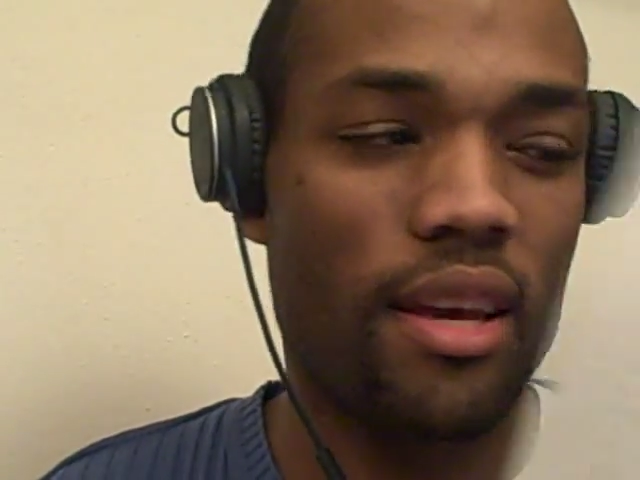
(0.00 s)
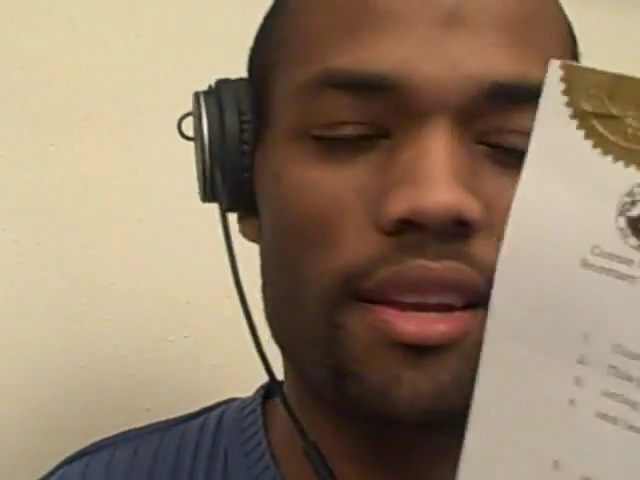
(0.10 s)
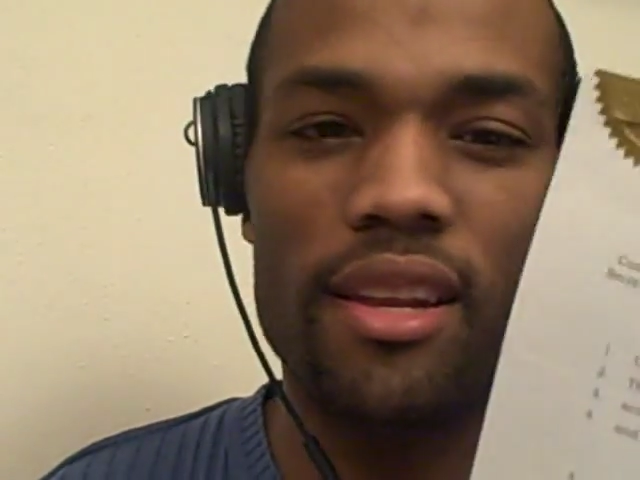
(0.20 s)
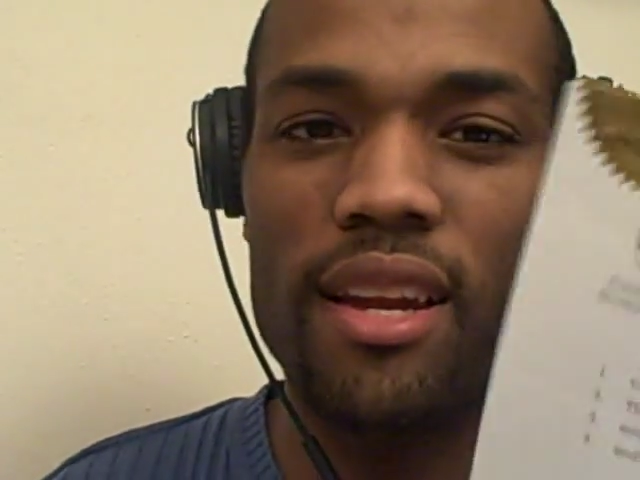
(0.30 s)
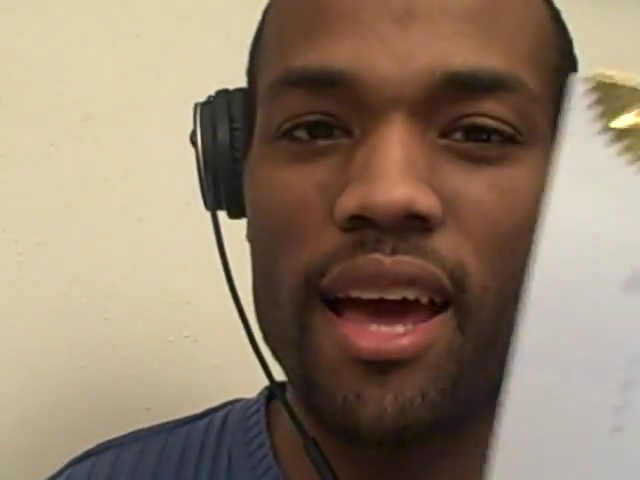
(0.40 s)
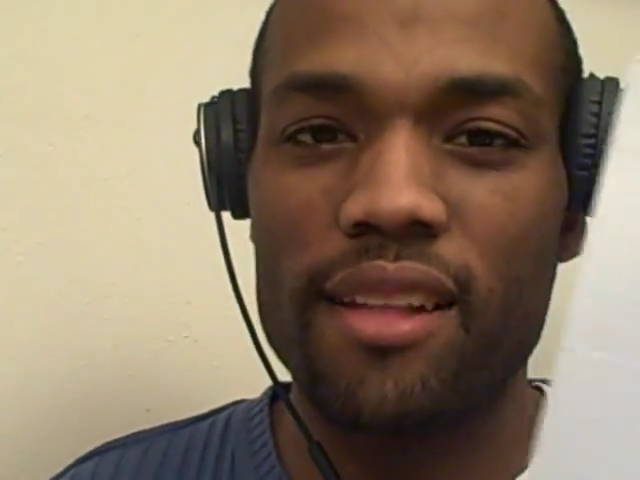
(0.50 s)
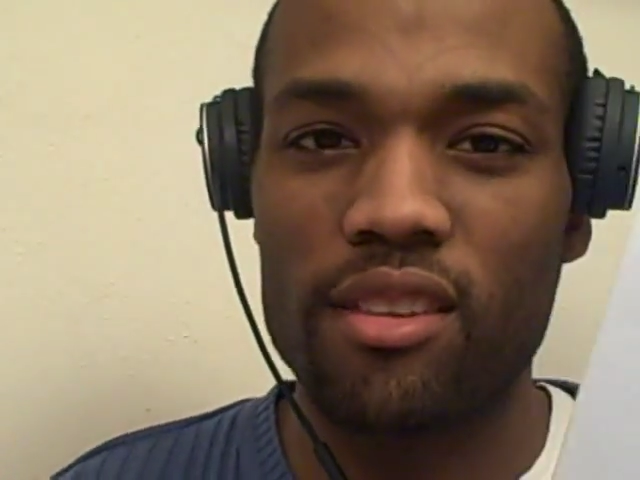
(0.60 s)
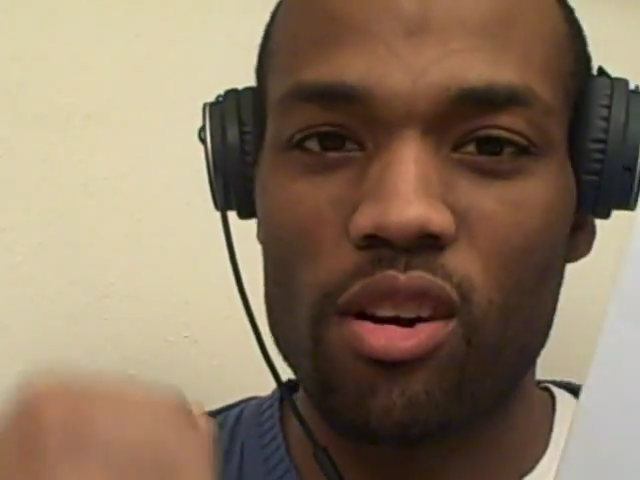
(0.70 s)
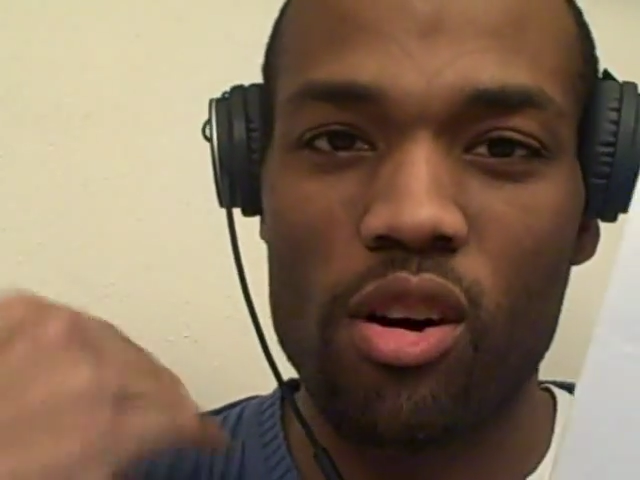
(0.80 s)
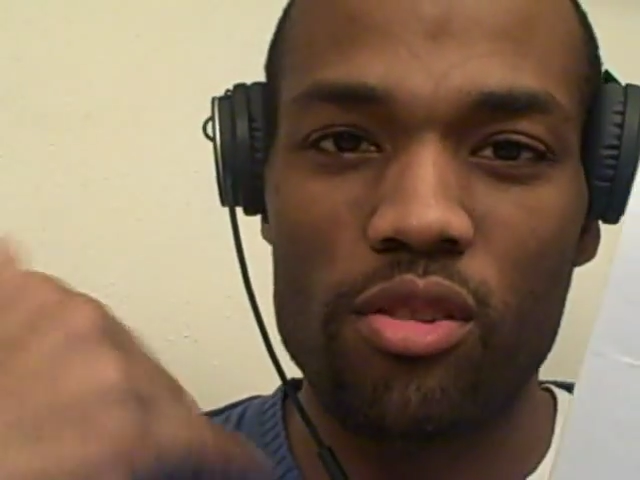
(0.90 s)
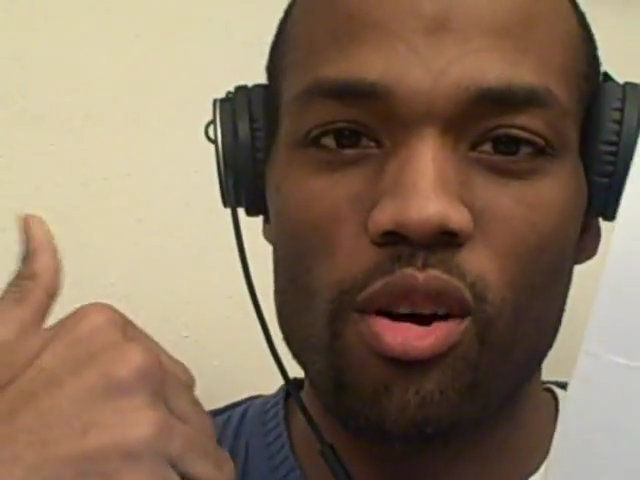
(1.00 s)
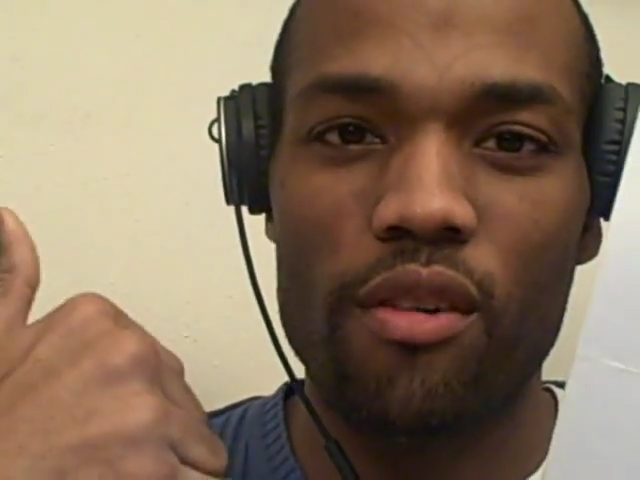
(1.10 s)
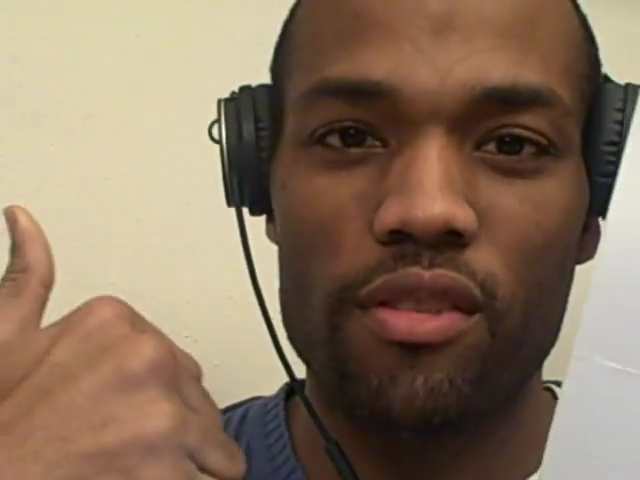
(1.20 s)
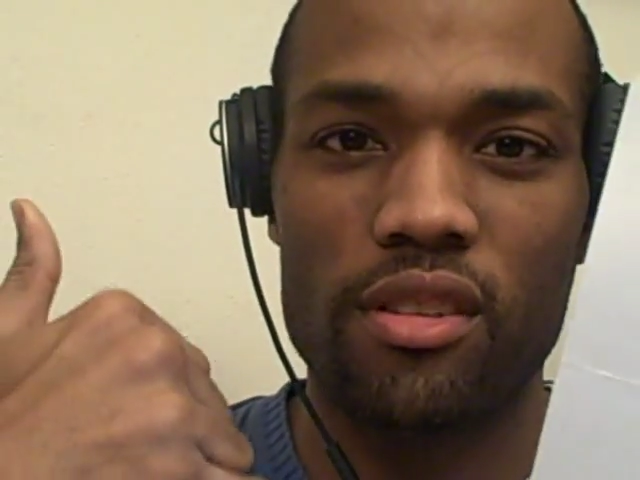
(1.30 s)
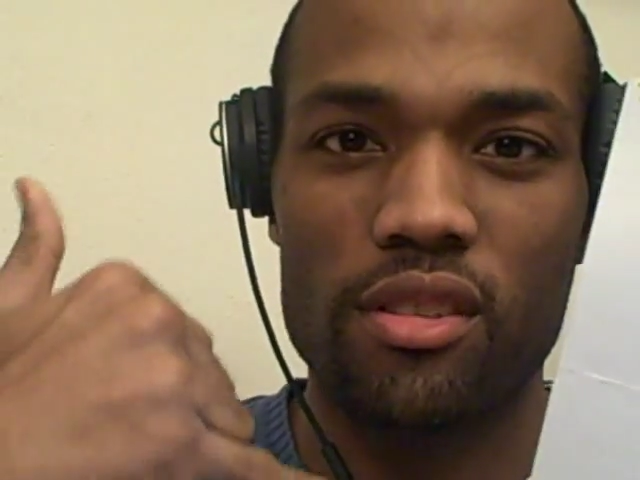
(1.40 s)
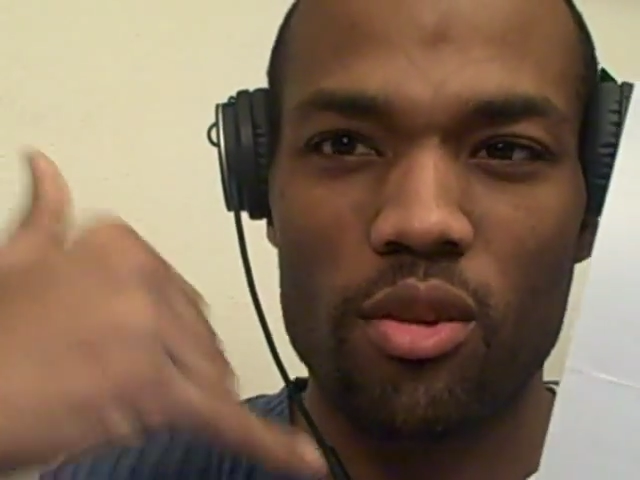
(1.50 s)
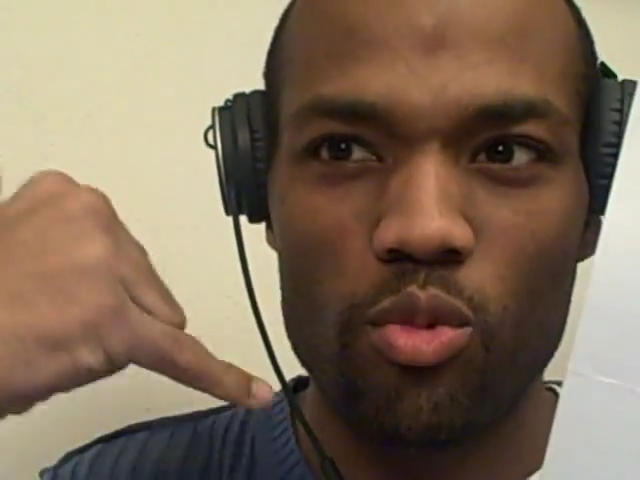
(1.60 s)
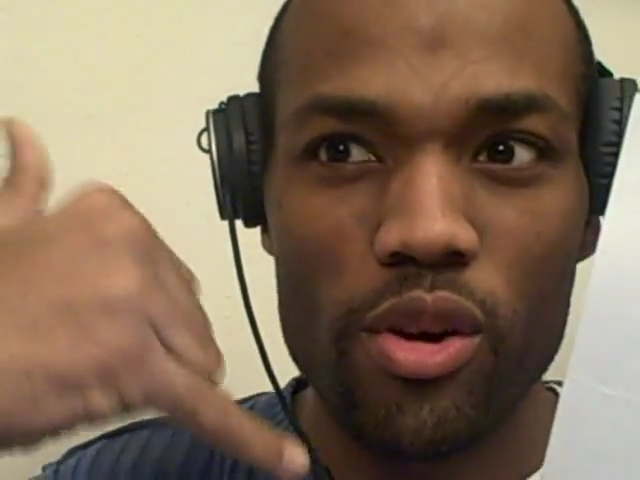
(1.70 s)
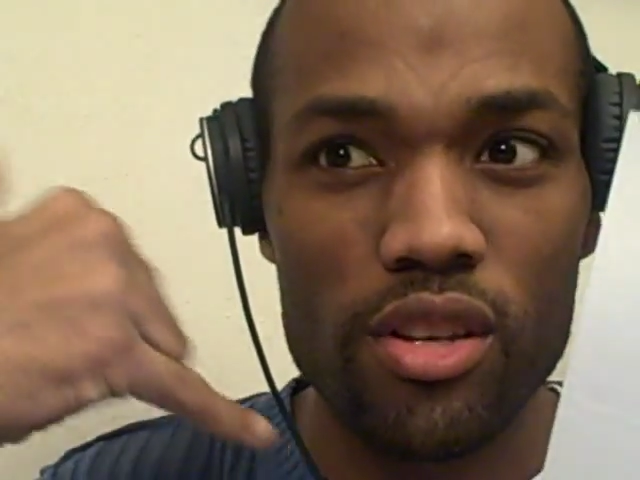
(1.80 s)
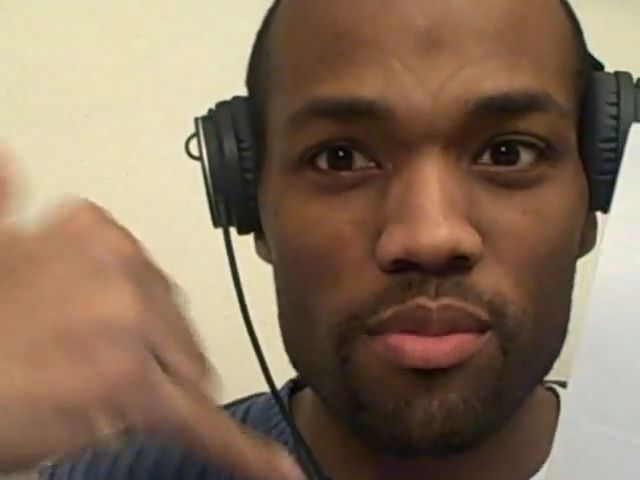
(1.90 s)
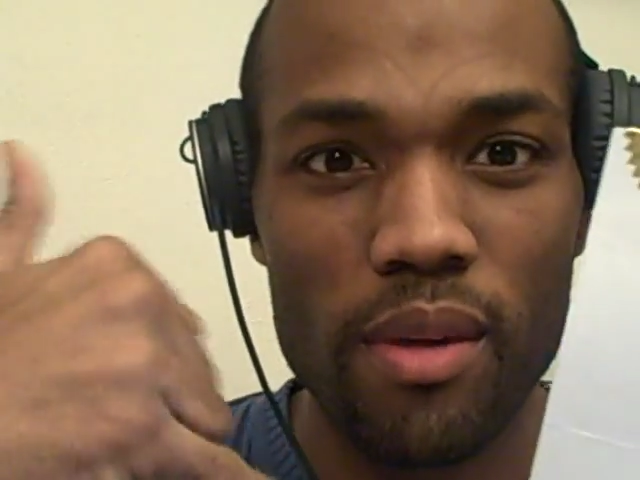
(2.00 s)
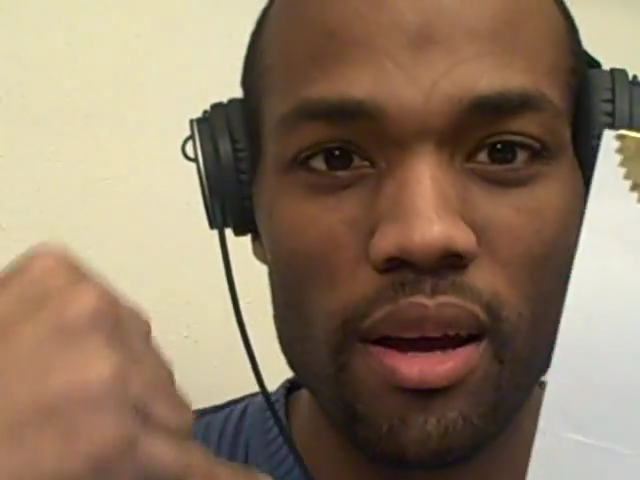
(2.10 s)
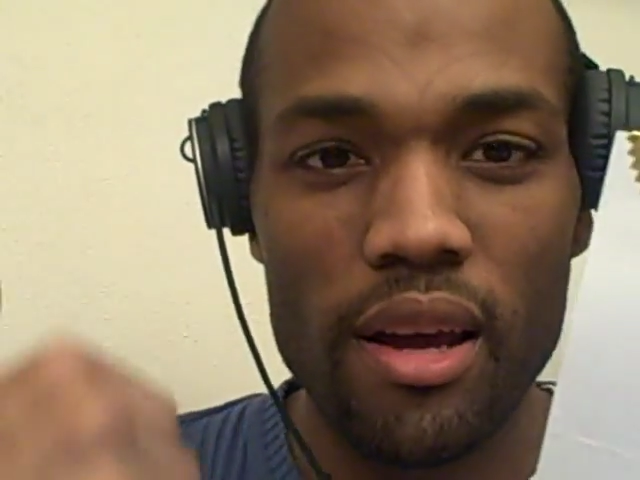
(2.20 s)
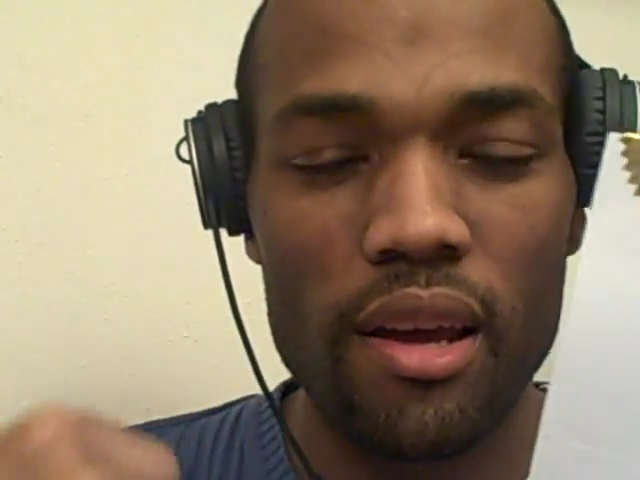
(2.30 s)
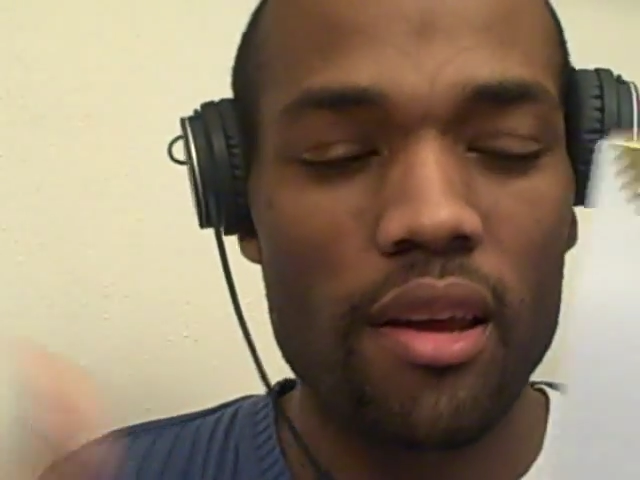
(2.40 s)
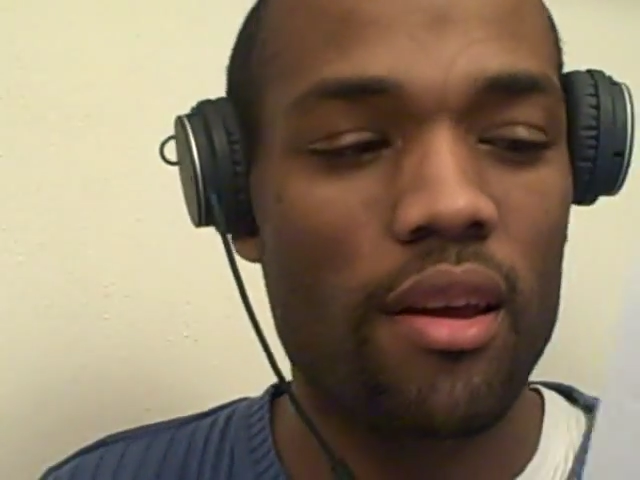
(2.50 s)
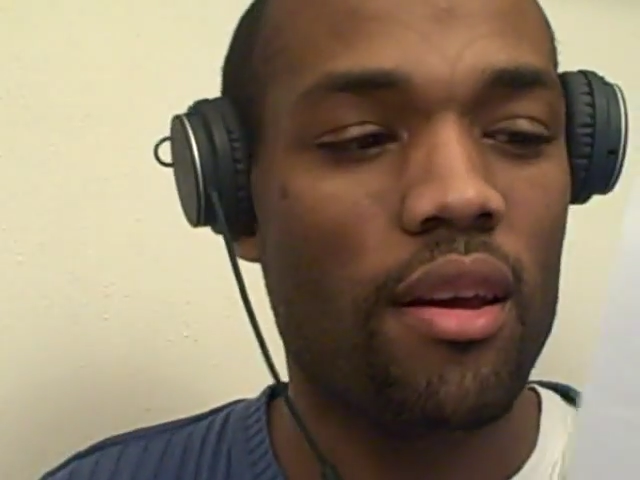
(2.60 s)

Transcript: And then I had to call the office and say, where's my